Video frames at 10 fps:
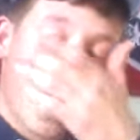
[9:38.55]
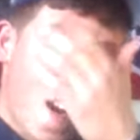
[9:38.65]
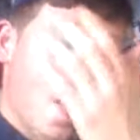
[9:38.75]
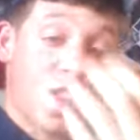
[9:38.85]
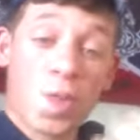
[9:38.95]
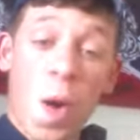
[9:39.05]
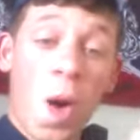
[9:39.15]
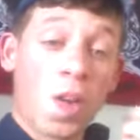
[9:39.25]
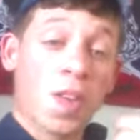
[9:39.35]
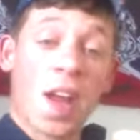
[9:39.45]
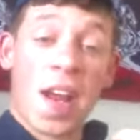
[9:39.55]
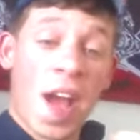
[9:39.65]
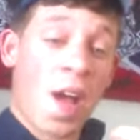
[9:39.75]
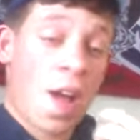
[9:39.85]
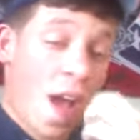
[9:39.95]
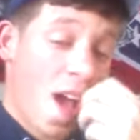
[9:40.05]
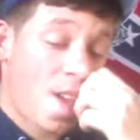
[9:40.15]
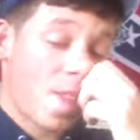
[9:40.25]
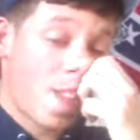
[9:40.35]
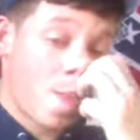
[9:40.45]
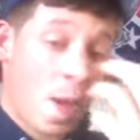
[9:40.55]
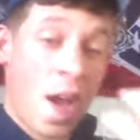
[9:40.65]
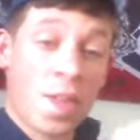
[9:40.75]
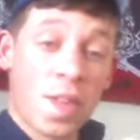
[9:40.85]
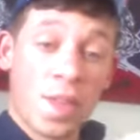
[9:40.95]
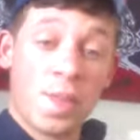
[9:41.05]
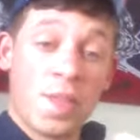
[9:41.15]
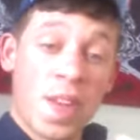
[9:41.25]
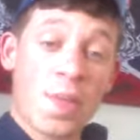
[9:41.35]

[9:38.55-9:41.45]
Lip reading: And I swallowed like half of the mouth of